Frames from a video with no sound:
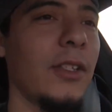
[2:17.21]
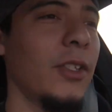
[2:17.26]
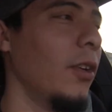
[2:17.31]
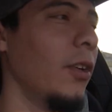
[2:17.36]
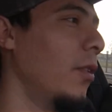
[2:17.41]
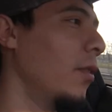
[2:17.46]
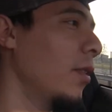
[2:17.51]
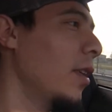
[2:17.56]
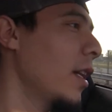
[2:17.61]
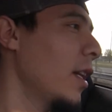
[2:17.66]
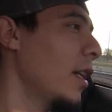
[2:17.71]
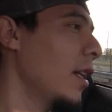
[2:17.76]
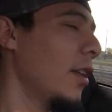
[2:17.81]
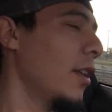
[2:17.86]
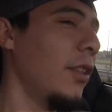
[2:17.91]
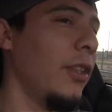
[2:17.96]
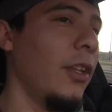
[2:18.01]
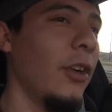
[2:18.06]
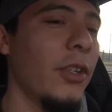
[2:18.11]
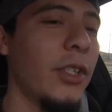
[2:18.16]
So
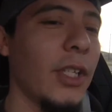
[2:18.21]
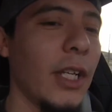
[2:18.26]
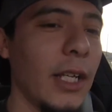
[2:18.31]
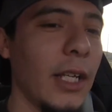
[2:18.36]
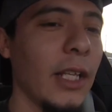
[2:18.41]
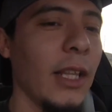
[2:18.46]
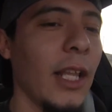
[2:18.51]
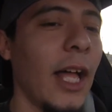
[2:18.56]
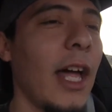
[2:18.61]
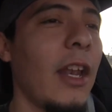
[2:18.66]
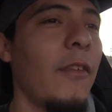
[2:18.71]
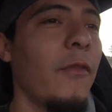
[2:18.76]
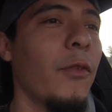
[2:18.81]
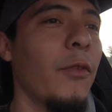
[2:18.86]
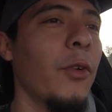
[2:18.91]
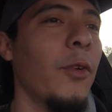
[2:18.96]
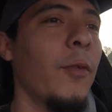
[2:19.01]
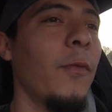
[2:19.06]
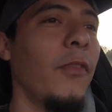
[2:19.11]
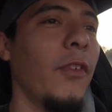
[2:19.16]
there's a lot of
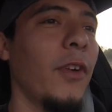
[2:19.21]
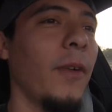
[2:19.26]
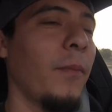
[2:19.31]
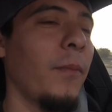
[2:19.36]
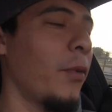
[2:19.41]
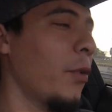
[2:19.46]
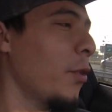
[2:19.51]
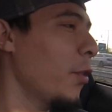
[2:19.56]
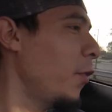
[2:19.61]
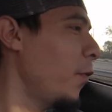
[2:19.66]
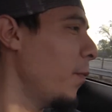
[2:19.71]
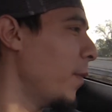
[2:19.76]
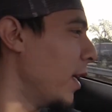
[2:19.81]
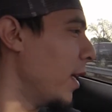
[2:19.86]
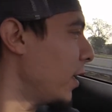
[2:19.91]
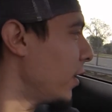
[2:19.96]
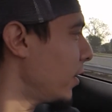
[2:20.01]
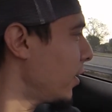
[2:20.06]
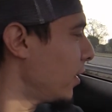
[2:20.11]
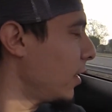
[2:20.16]
room for
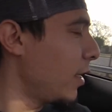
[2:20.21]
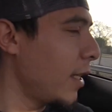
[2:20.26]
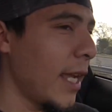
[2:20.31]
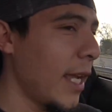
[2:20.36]
improvement,